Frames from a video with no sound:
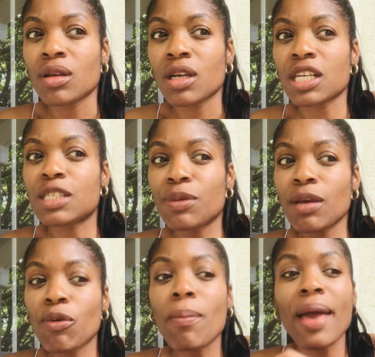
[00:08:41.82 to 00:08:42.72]
Because
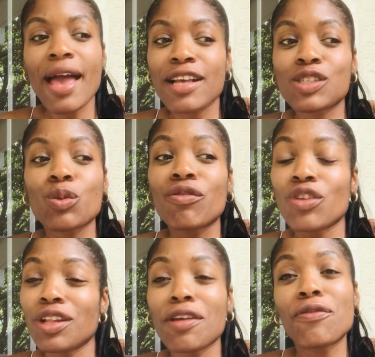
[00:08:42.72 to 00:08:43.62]
people masks would
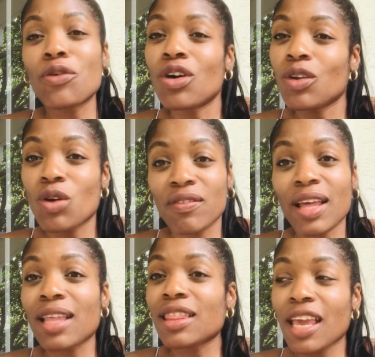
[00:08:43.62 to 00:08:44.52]
really fall off.
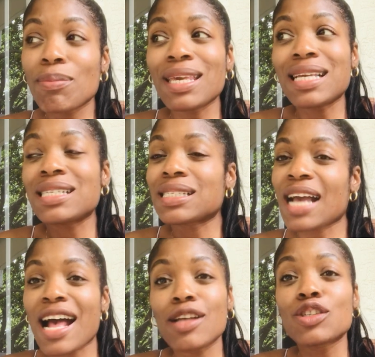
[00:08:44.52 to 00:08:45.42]
Like, they be in
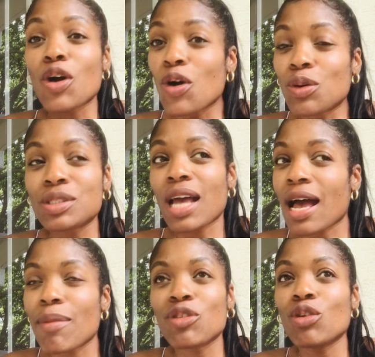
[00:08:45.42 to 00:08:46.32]
disguise the whole
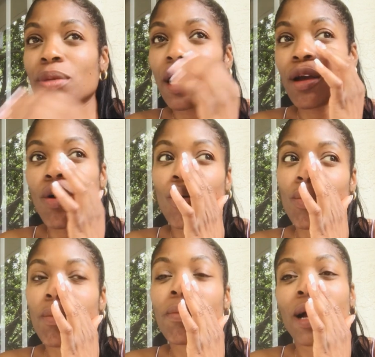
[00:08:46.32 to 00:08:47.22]
time, and you be like, oh
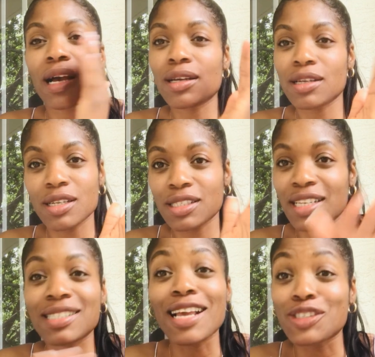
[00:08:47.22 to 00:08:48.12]
my goodness. And
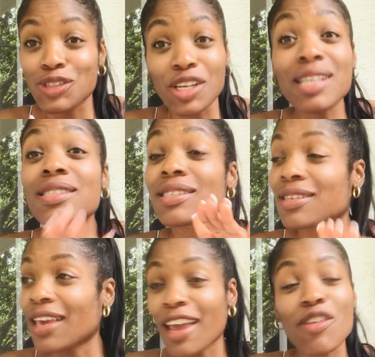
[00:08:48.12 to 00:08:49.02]
it's like, it's
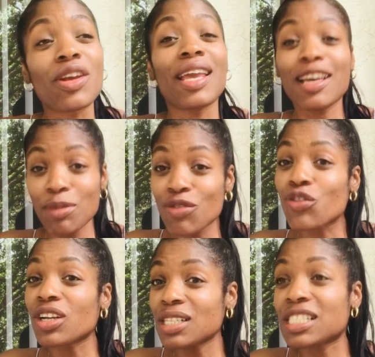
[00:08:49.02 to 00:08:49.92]
scary. It could be
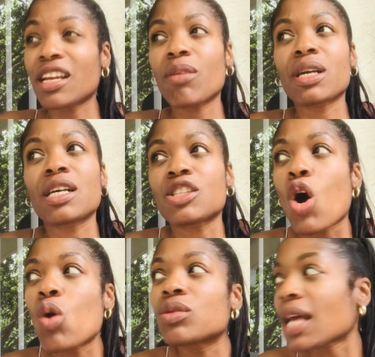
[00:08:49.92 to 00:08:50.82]
really scary, because the
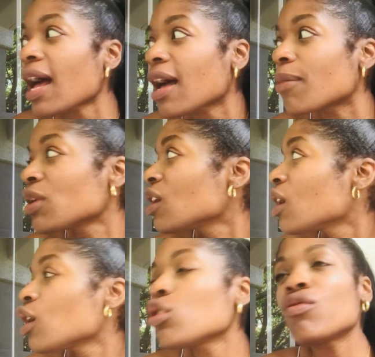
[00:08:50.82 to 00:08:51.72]
whole time
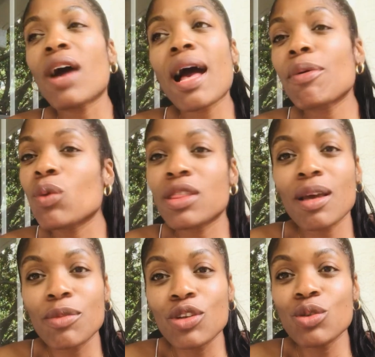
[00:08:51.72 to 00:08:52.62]
you vibing with
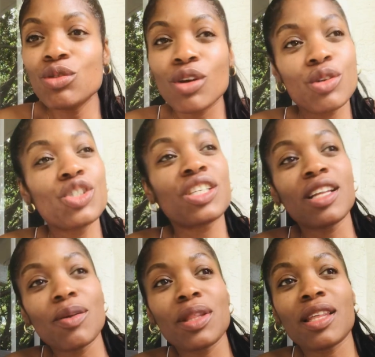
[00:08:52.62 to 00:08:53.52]
them, and you know, you
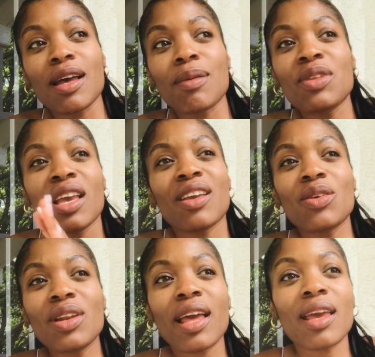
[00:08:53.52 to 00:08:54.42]
chilling with them, and
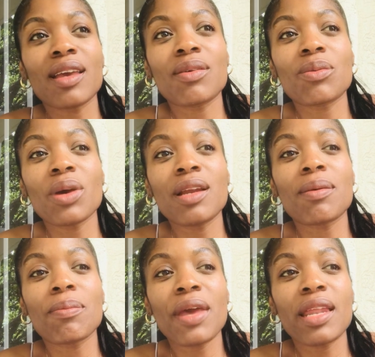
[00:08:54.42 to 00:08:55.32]
you like, wait a
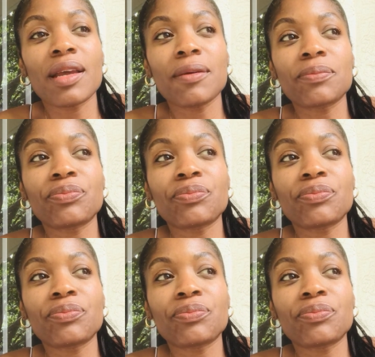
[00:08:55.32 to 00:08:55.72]
minute.